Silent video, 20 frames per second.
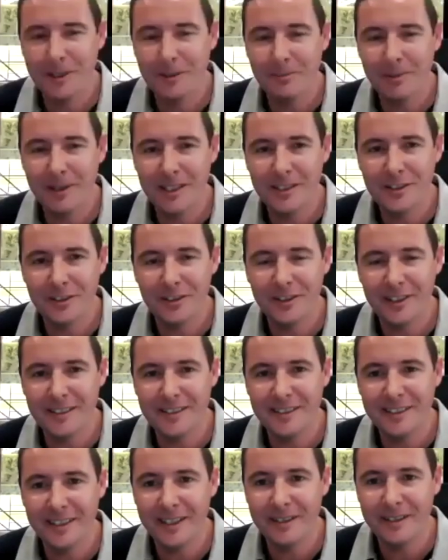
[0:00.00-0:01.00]
a pleasure.
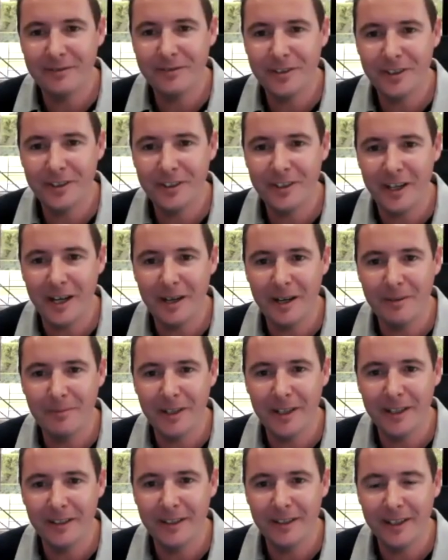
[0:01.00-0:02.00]
Thanks again for your time
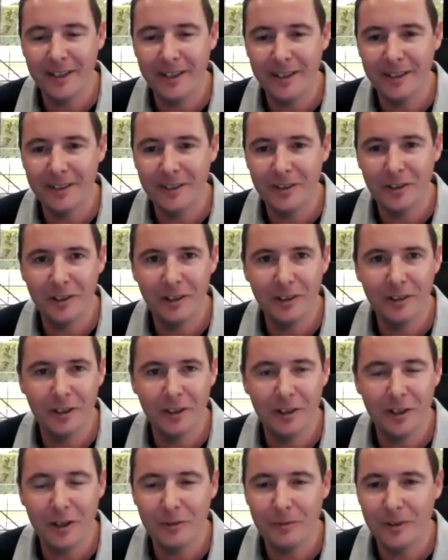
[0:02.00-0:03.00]
and uh, good good
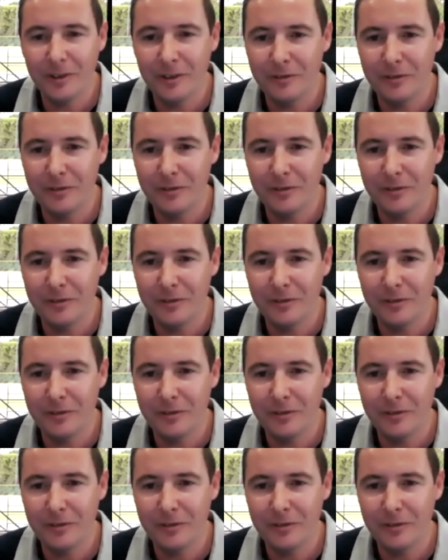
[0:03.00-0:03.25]
luck with the